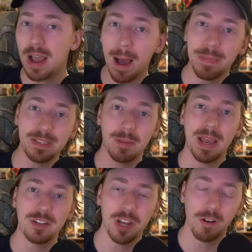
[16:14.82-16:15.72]
copies on
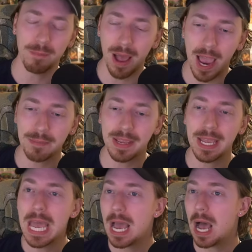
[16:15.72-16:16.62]
my shelf behind me,
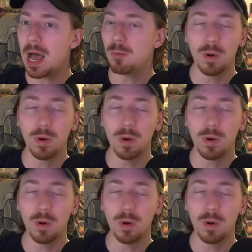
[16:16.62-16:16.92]
uh,